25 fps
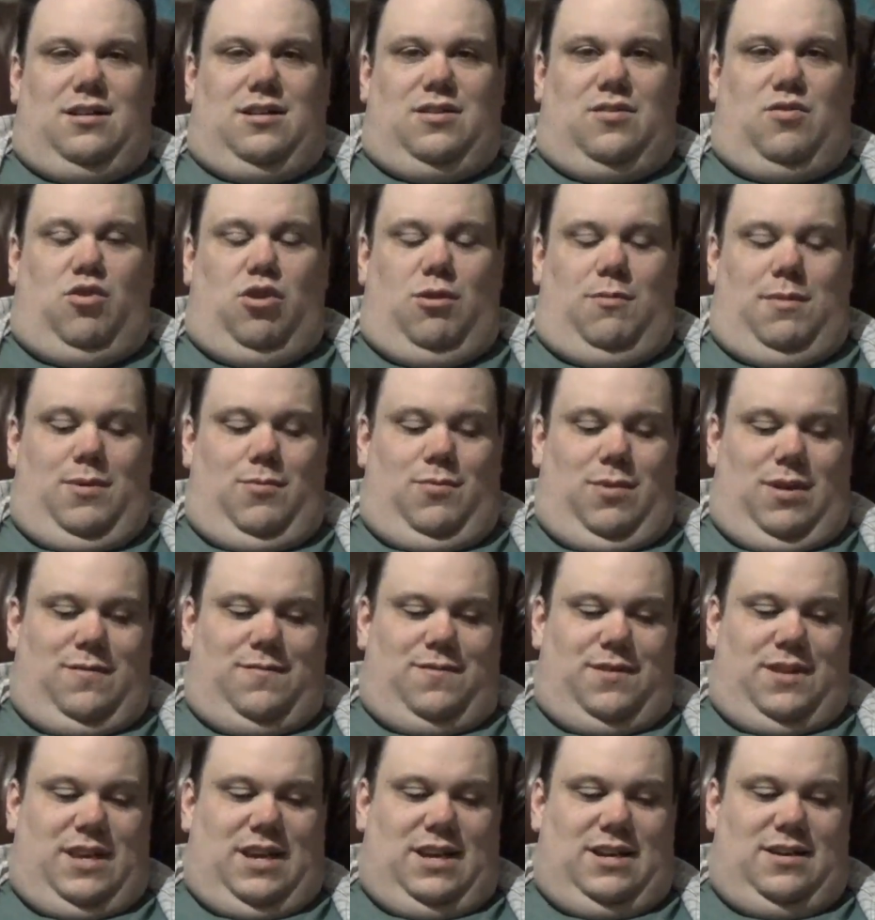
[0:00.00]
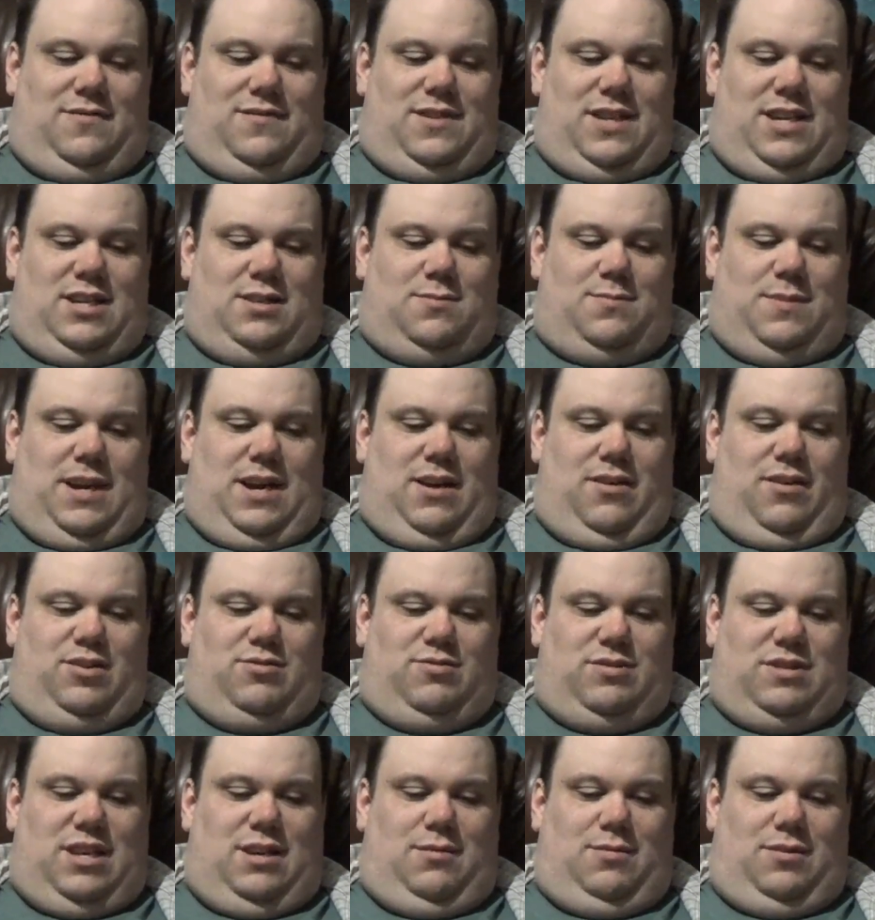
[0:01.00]
Corbin went for the end of days, but Aries
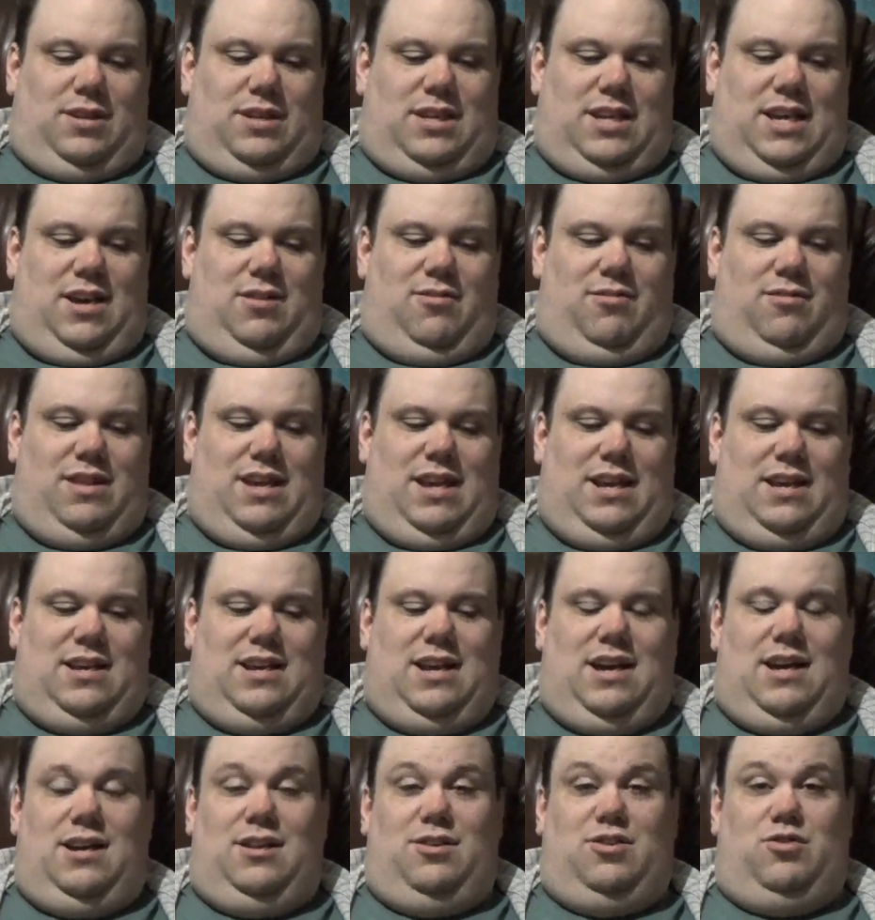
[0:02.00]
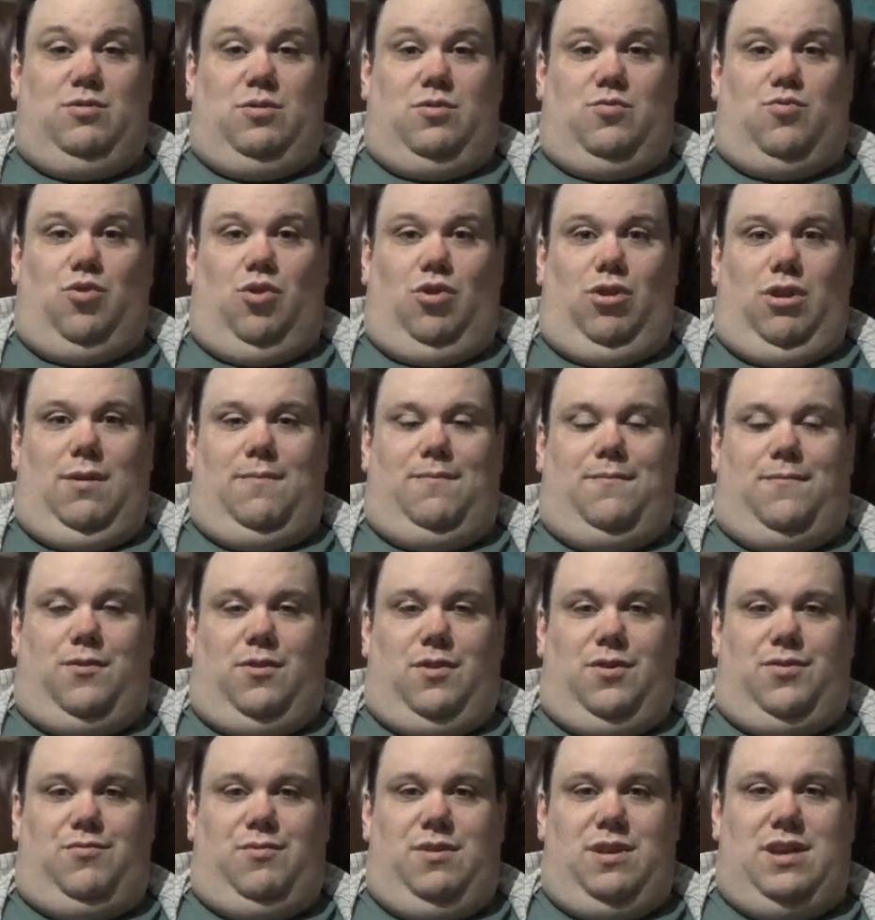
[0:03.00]
was able to counter that and got into a roll up for
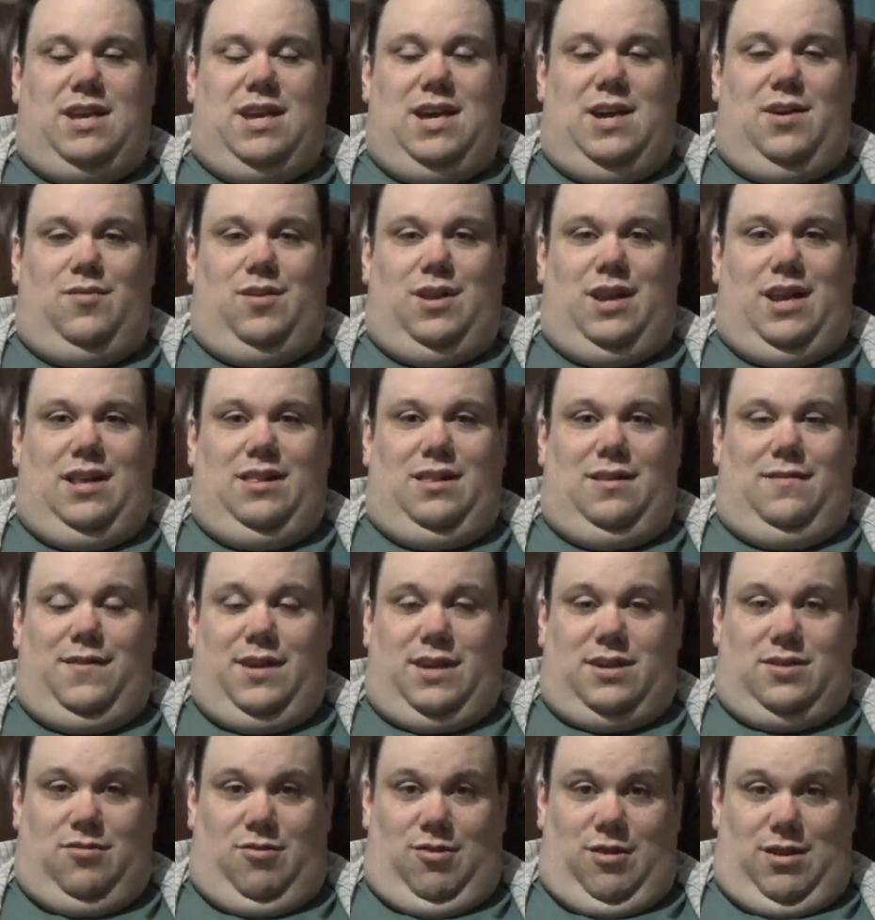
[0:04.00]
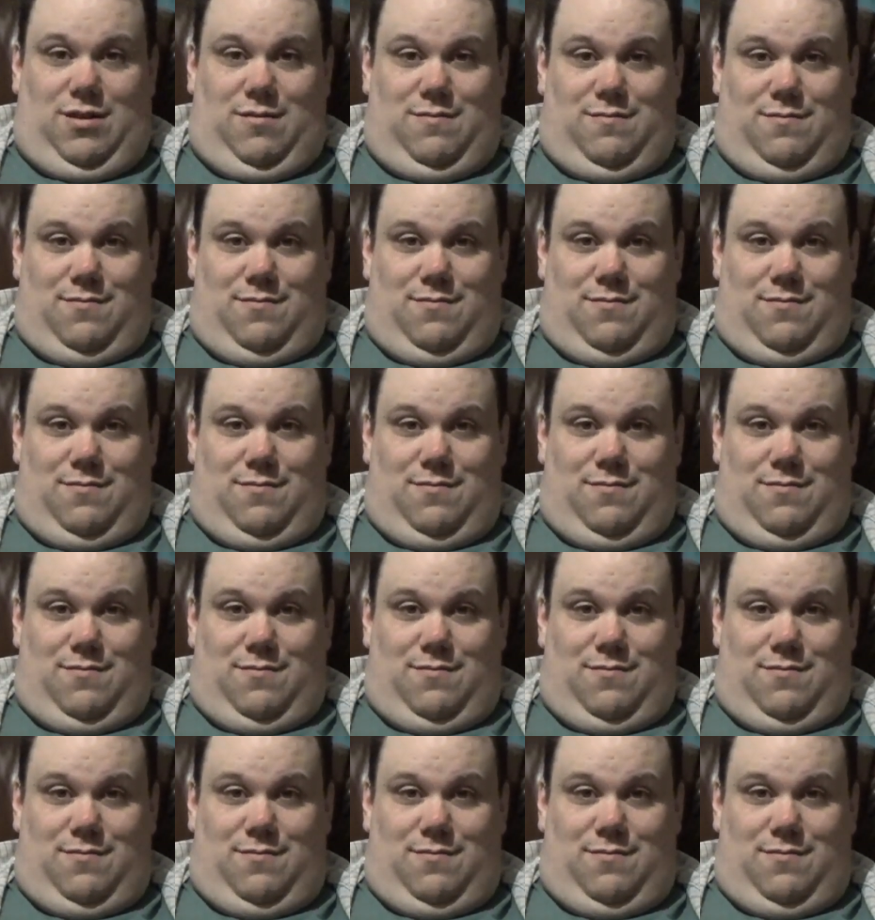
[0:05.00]
a 3 count and the victory.